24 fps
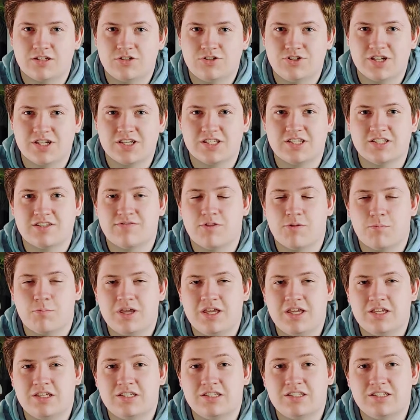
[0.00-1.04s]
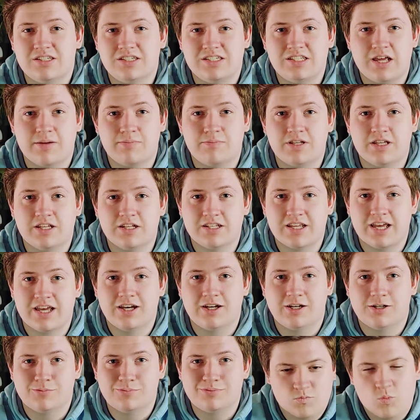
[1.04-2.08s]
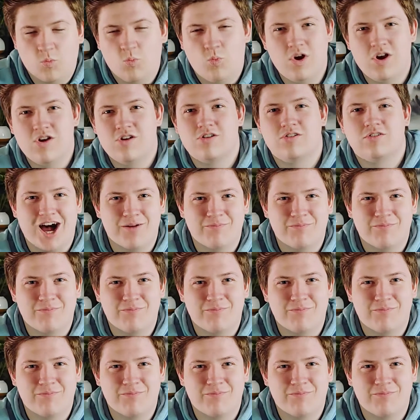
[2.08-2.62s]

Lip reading: justice of the peace, stepped in to help. Weird